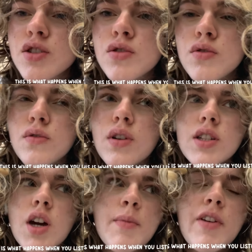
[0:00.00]
to
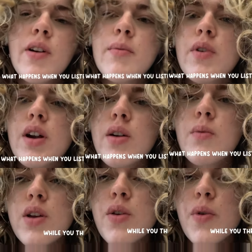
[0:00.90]
Tommy February
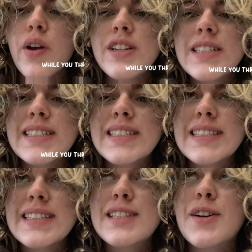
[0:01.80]
while you thrift.
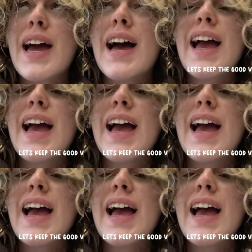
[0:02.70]
So yeah,